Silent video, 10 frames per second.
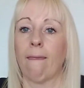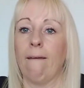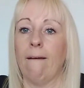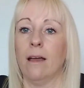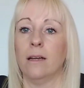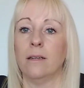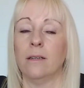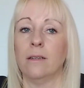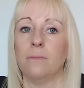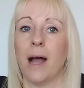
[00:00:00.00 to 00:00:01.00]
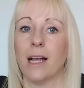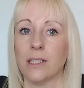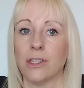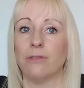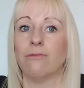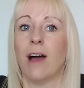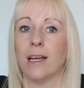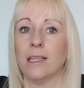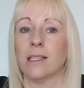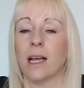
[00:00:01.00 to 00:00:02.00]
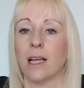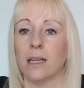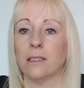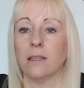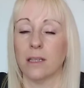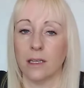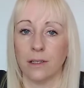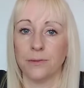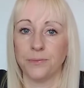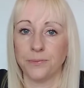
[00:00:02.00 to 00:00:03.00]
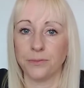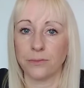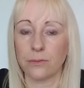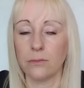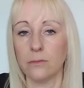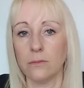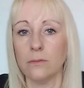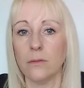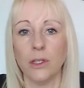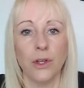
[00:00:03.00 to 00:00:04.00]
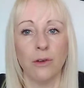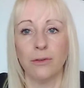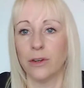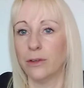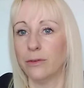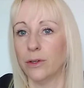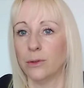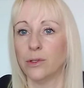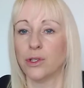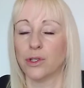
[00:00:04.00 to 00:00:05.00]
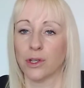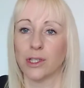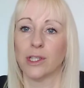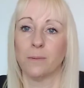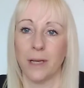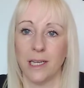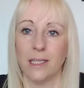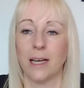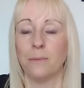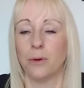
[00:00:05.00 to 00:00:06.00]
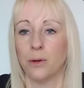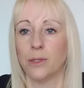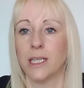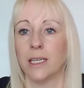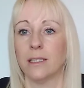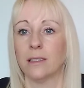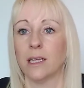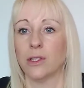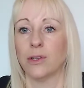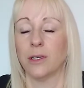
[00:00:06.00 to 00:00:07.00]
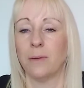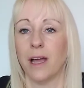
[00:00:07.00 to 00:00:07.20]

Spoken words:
pasta, rice, that kind of thing. No free foods, just speed and protein. That's all you'll be